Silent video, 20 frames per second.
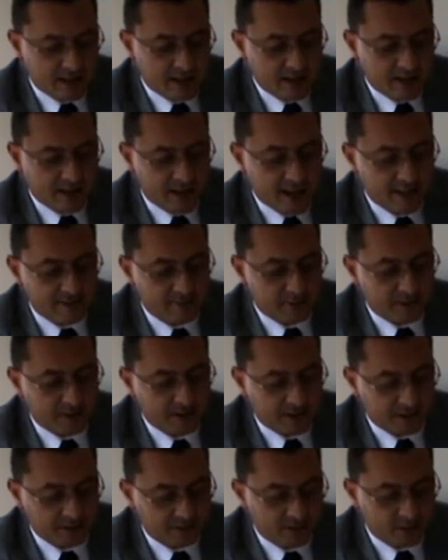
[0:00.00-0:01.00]
uh, have
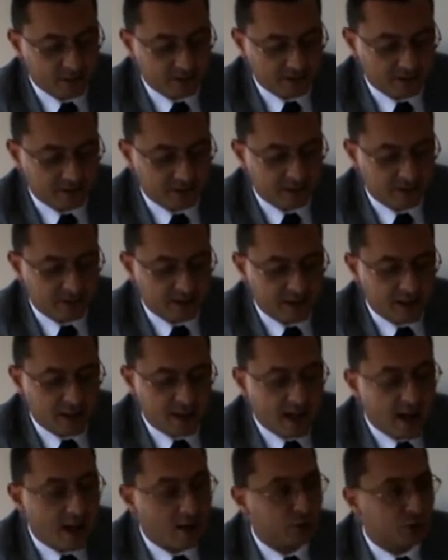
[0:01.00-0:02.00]
been confronted.
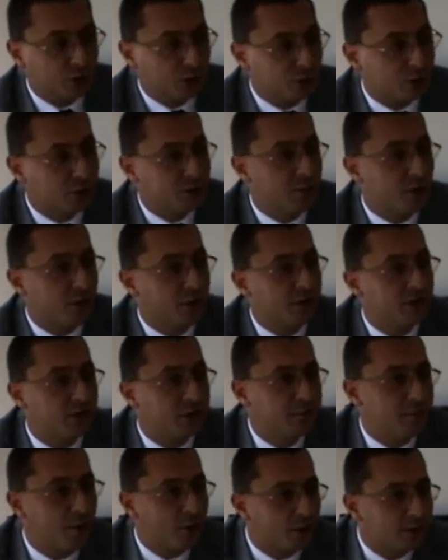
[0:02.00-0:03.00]
How should
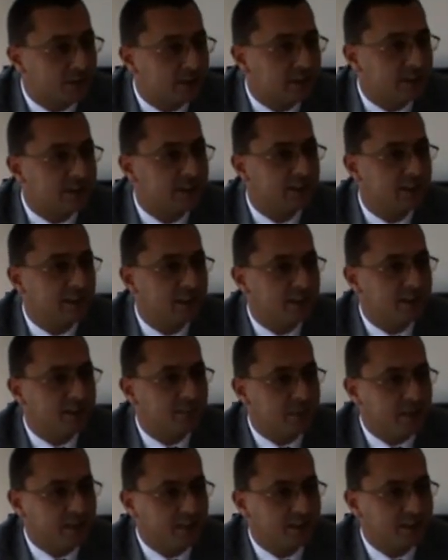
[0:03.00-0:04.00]
monetary policy
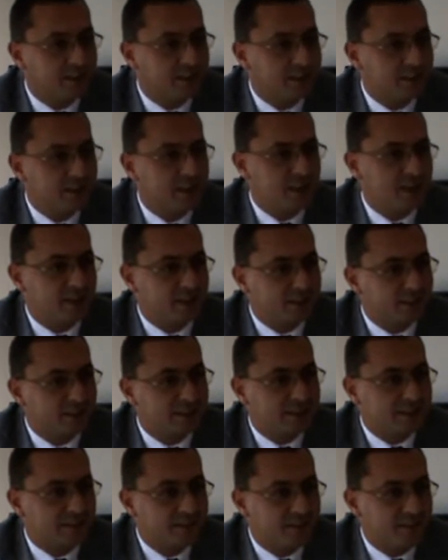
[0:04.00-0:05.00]
be conducted?
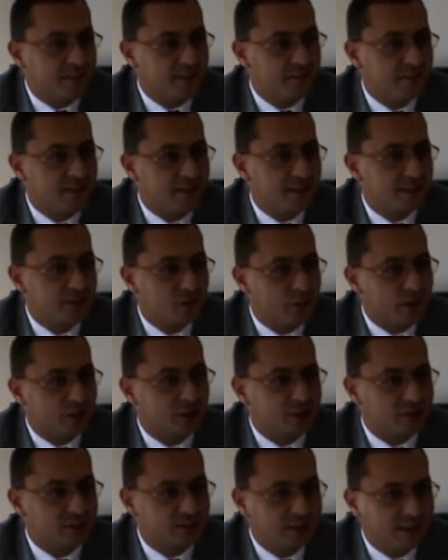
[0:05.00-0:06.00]
This is a very valid
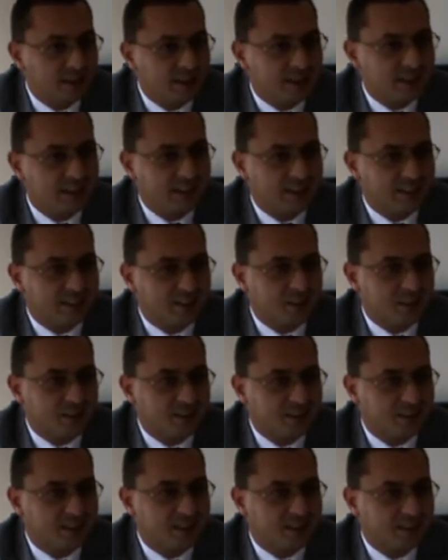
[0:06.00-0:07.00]
question uh,
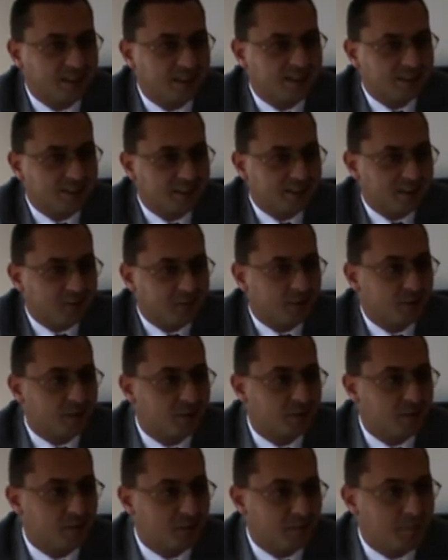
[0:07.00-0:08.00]
uh,
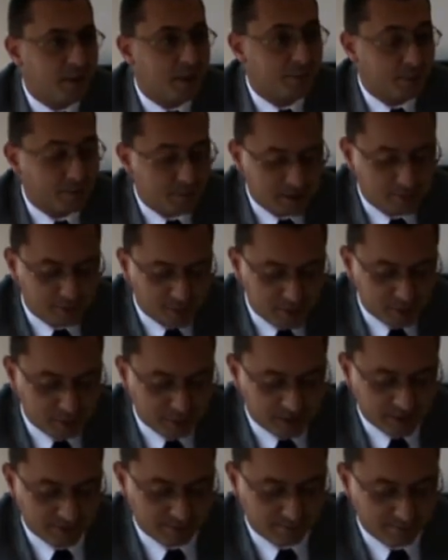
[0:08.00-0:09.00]
for, for, a paper money
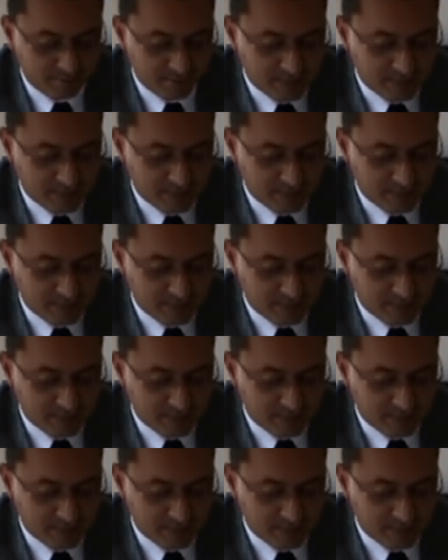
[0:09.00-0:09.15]
producer.